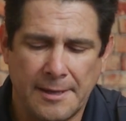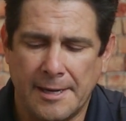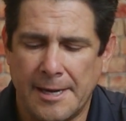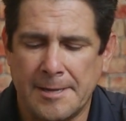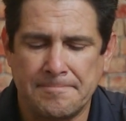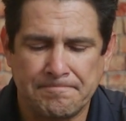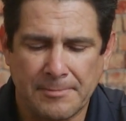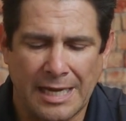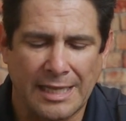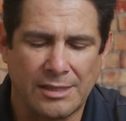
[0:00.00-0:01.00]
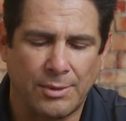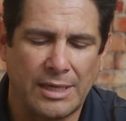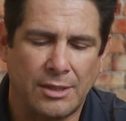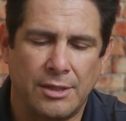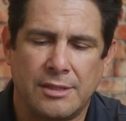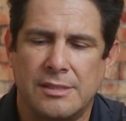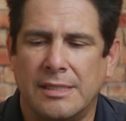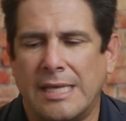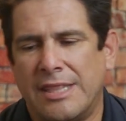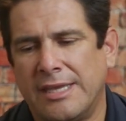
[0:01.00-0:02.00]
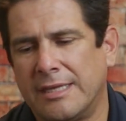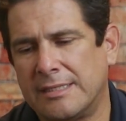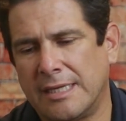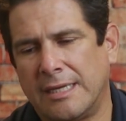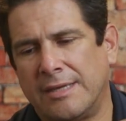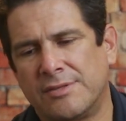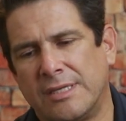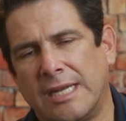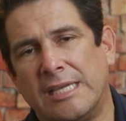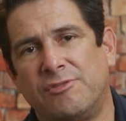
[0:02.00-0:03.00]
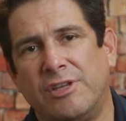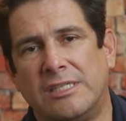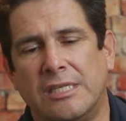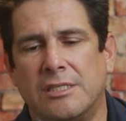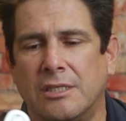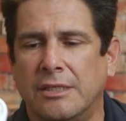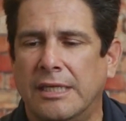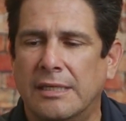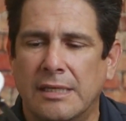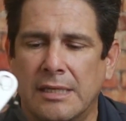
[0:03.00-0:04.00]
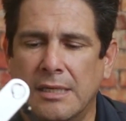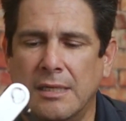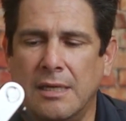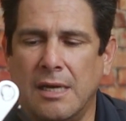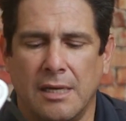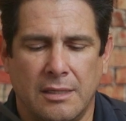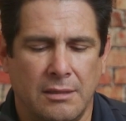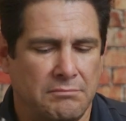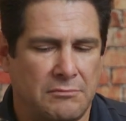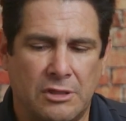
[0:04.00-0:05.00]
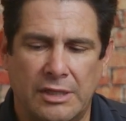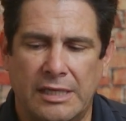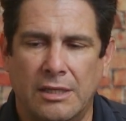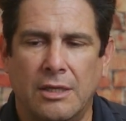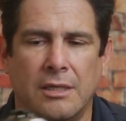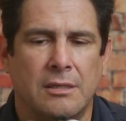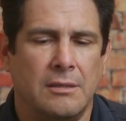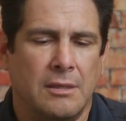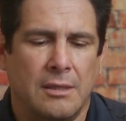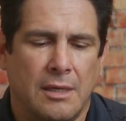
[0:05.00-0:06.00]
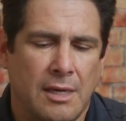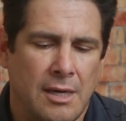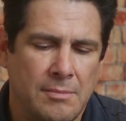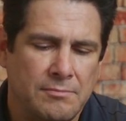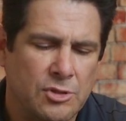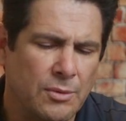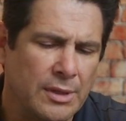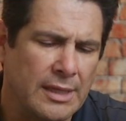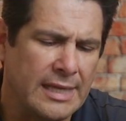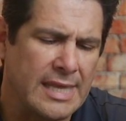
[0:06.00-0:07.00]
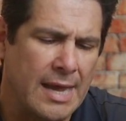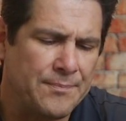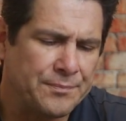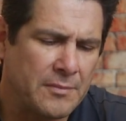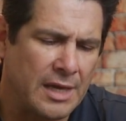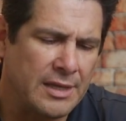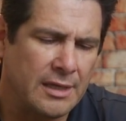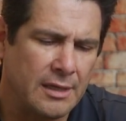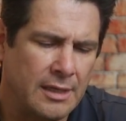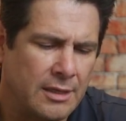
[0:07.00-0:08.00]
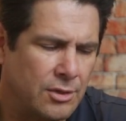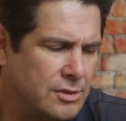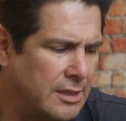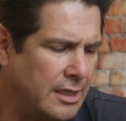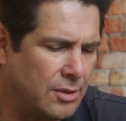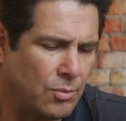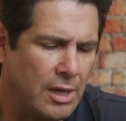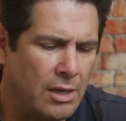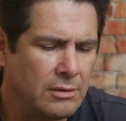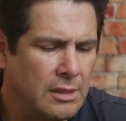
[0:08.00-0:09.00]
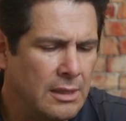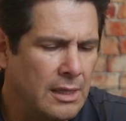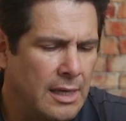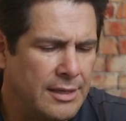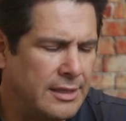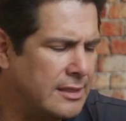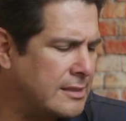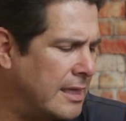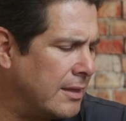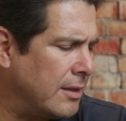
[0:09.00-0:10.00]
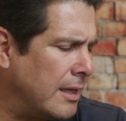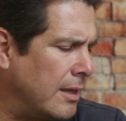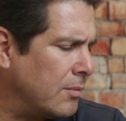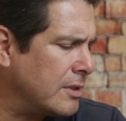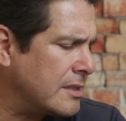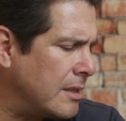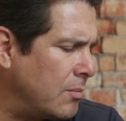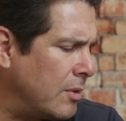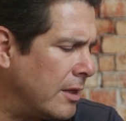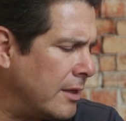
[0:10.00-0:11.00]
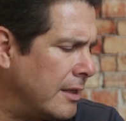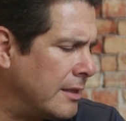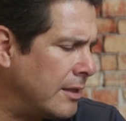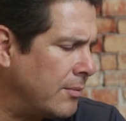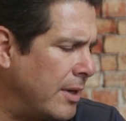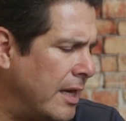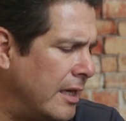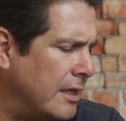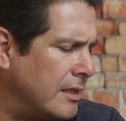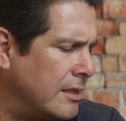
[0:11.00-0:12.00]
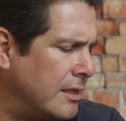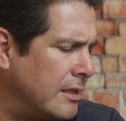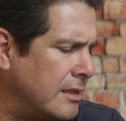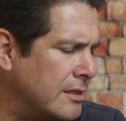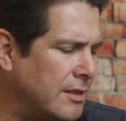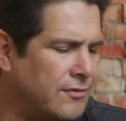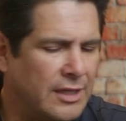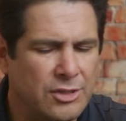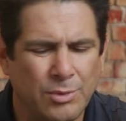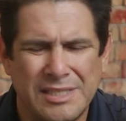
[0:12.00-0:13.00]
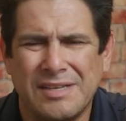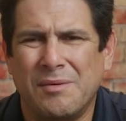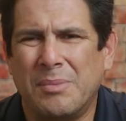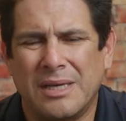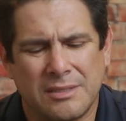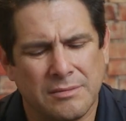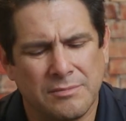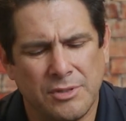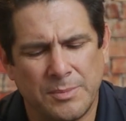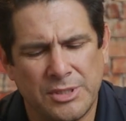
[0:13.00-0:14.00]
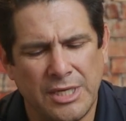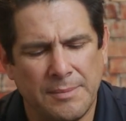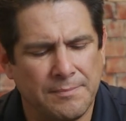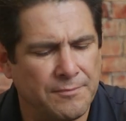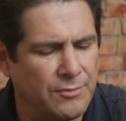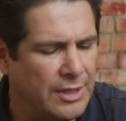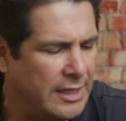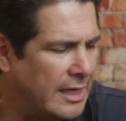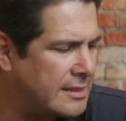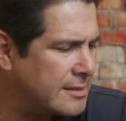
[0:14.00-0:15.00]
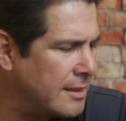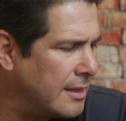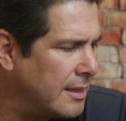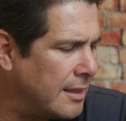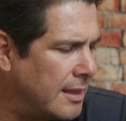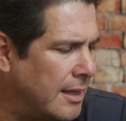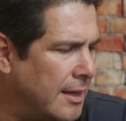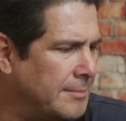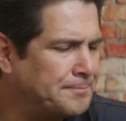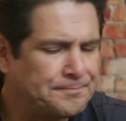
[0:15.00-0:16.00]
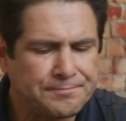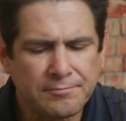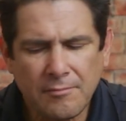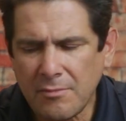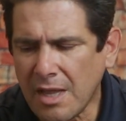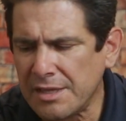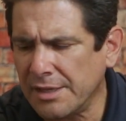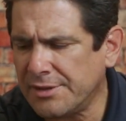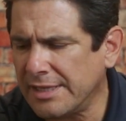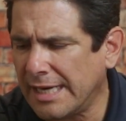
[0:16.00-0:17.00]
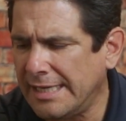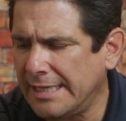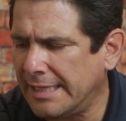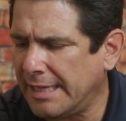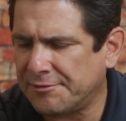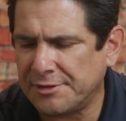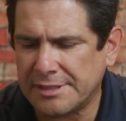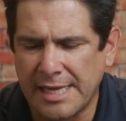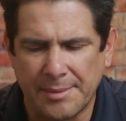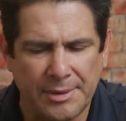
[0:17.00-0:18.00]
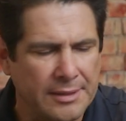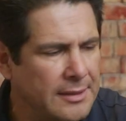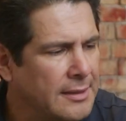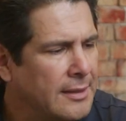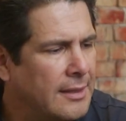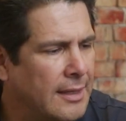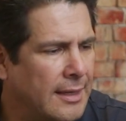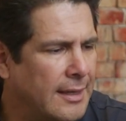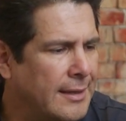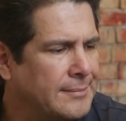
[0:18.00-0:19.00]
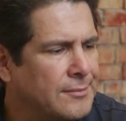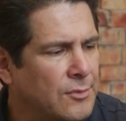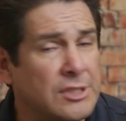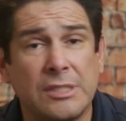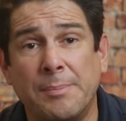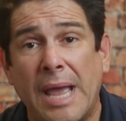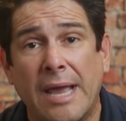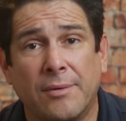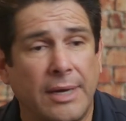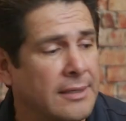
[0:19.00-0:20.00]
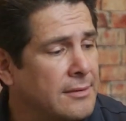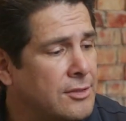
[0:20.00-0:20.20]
I like the way it looks. I think it gives it a nice vintage, clean look. So I really like that. I think it goes together well. I think this thing was somewhere in the range of like 27 bucks. Super cheap, really nice. The other thing that I needed to get for this camera was just a bag, right?